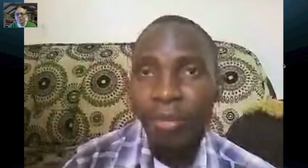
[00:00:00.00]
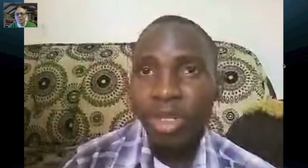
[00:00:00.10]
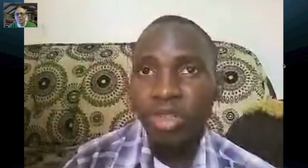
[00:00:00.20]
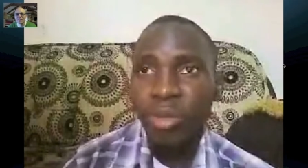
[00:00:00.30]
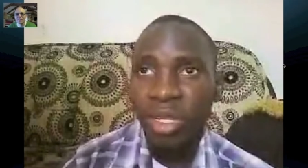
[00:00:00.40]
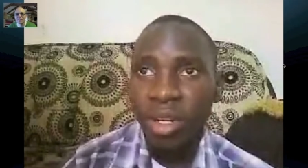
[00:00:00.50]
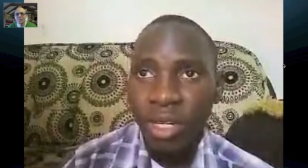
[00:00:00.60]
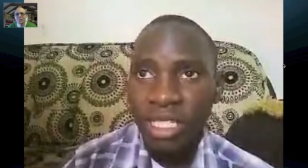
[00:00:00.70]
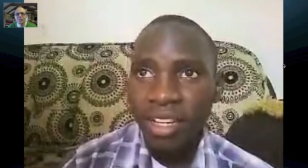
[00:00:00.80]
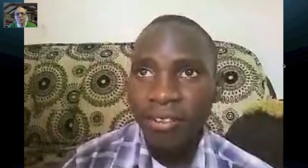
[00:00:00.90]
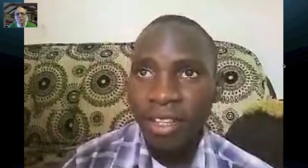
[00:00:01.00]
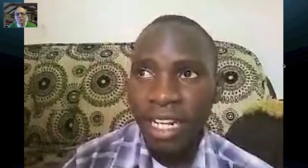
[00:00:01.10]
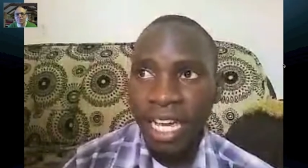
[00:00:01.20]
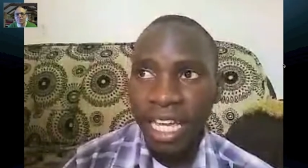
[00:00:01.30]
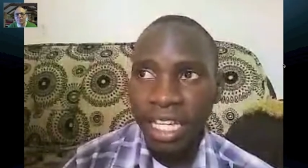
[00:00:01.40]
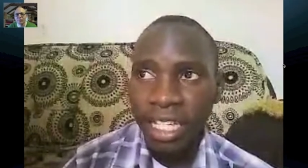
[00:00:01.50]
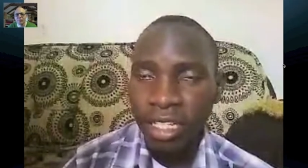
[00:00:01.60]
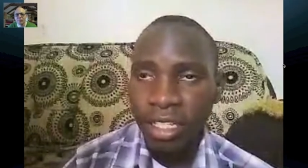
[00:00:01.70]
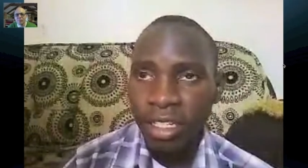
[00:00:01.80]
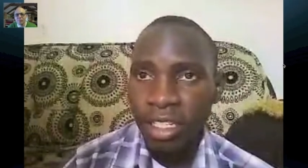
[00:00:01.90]
but we have been always having like
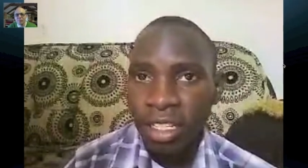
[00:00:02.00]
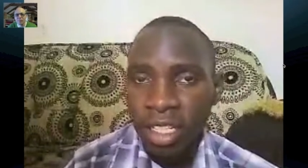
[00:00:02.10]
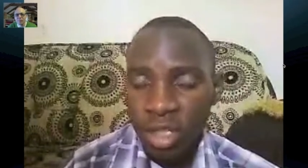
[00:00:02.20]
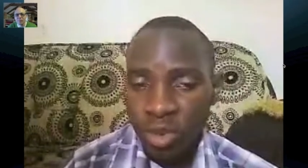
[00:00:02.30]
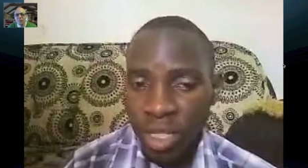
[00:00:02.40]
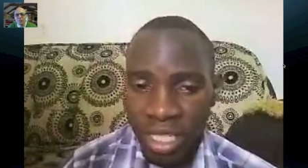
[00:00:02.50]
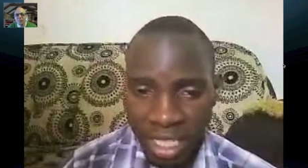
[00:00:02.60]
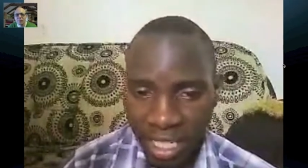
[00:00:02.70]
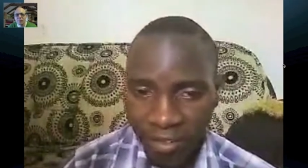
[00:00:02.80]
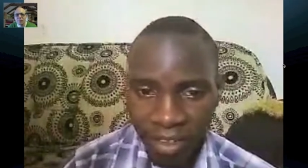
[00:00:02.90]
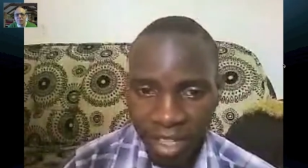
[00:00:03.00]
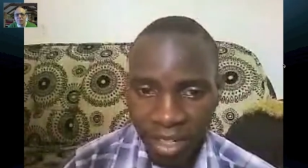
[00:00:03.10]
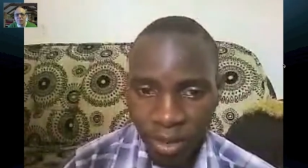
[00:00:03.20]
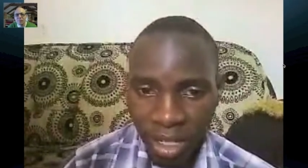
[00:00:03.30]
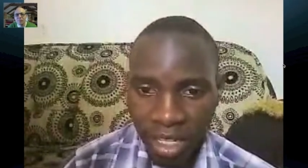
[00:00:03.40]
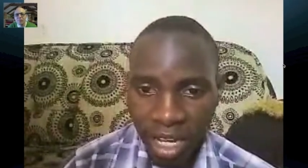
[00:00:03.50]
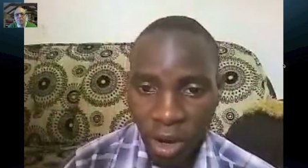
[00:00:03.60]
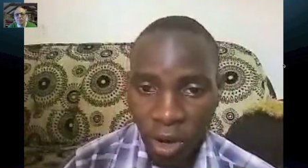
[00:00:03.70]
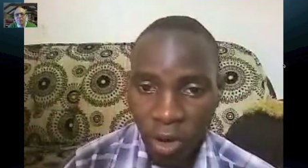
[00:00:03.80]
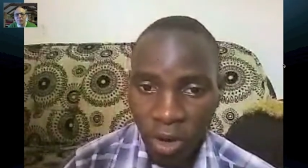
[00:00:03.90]
twenty-seven when they are
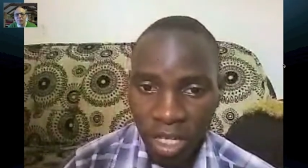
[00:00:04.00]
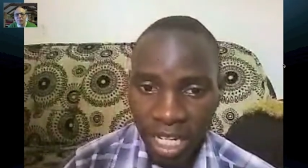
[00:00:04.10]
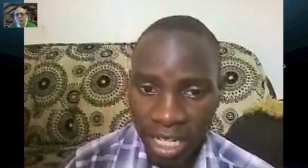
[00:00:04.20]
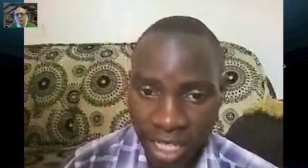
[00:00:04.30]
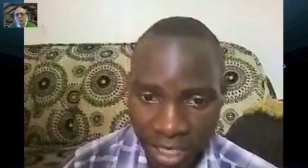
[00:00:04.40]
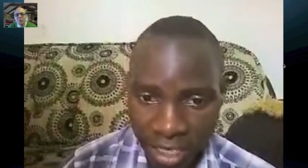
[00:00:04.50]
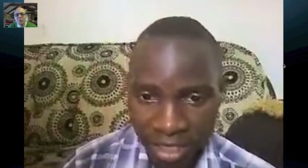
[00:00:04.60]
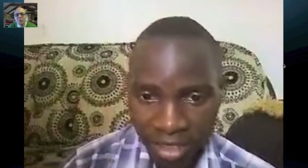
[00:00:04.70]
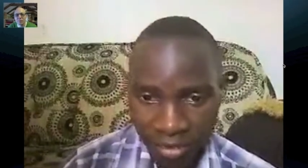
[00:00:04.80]
all ladies.